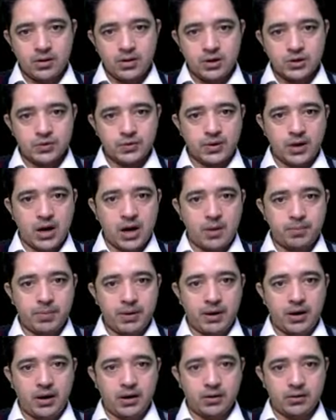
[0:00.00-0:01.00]
So yahan
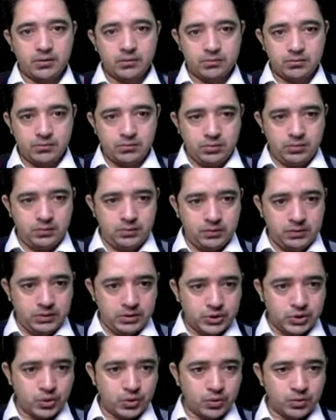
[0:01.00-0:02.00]
pe
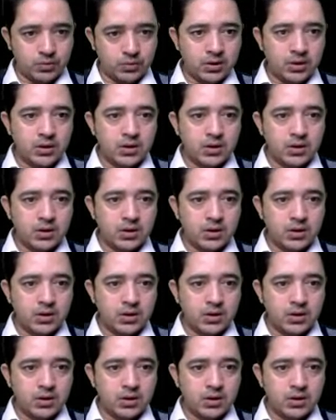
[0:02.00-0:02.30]
jo